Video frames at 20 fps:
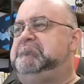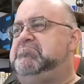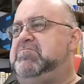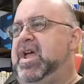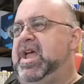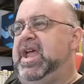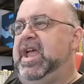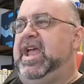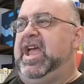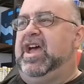
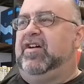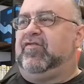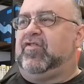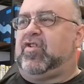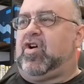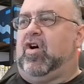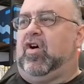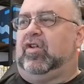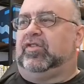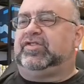have called
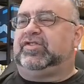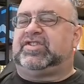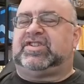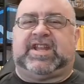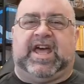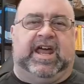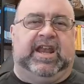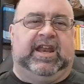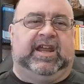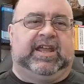static
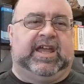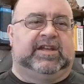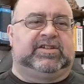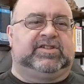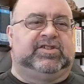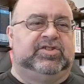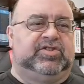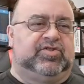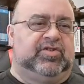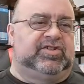
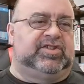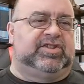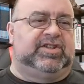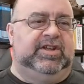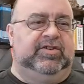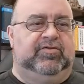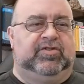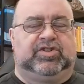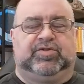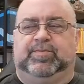eccentricity, which
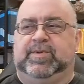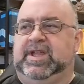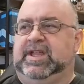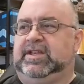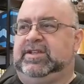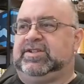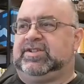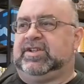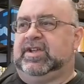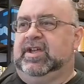means,
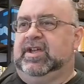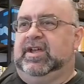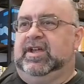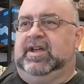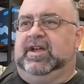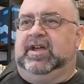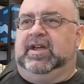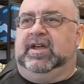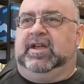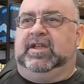
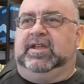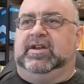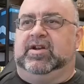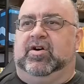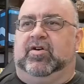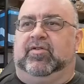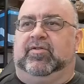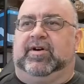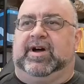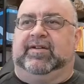
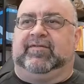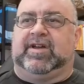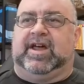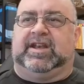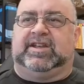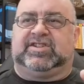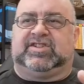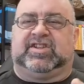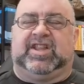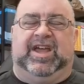I've got a
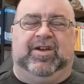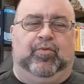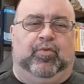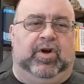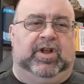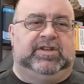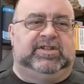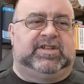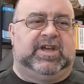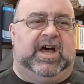slight one
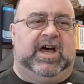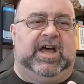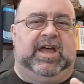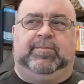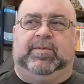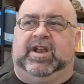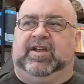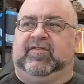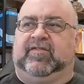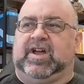time and I've
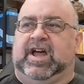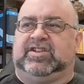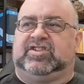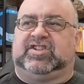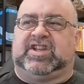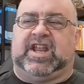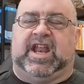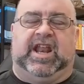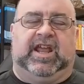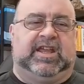got static
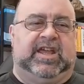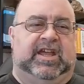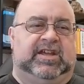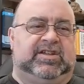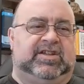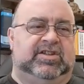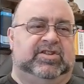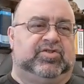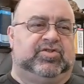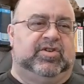
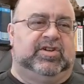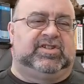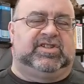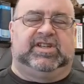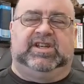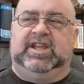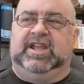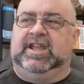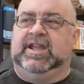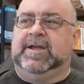eccentricity.
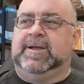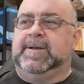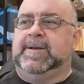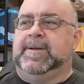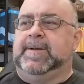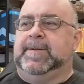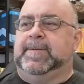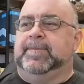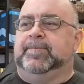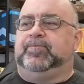
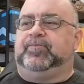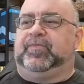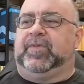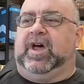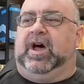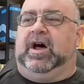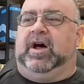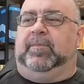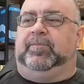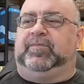
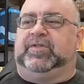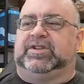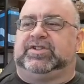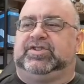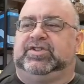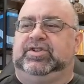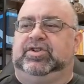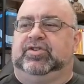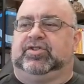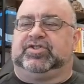This
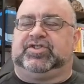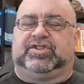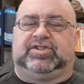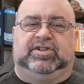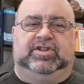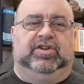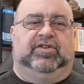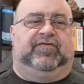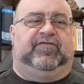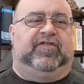you'll
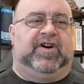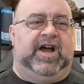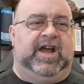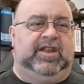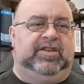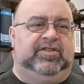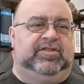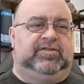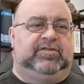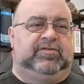find
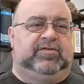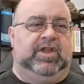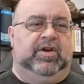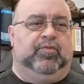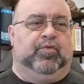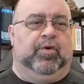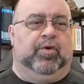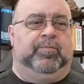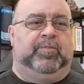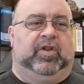that we're
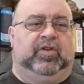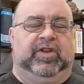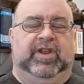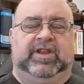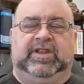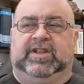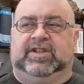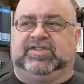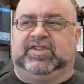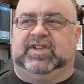building this
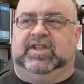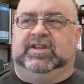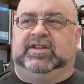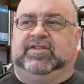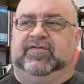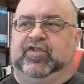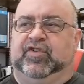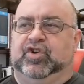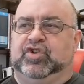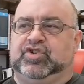into
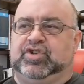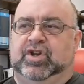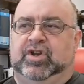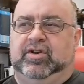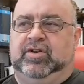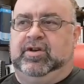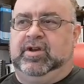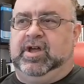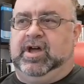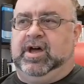version
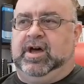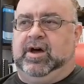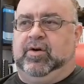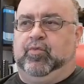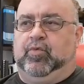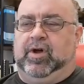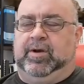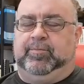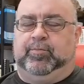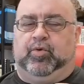
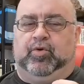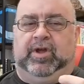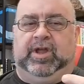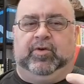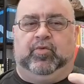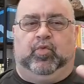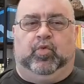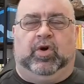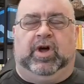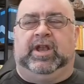
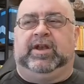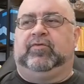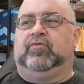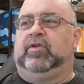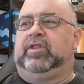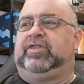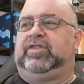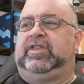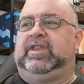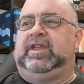
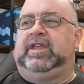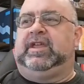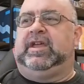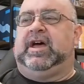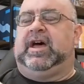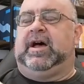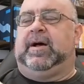1.1